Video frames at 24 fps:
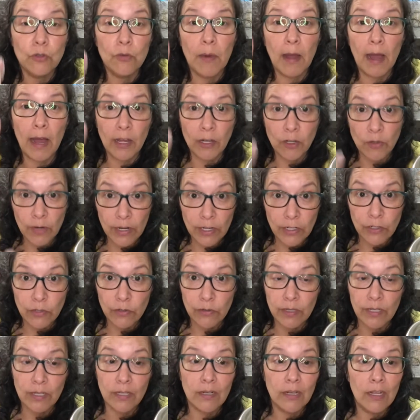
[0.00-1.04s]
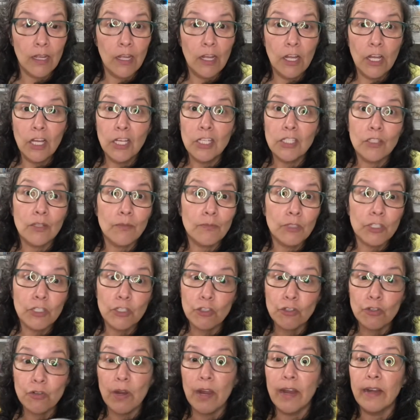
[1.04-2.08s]
how do I do it? So I'm just
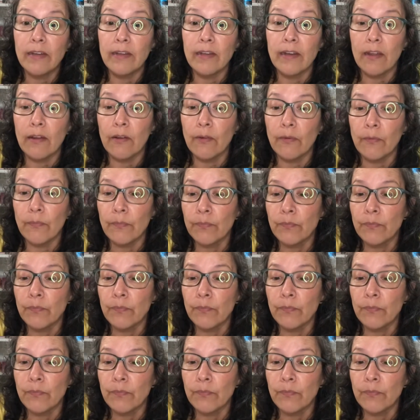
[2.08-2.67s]
trying it out.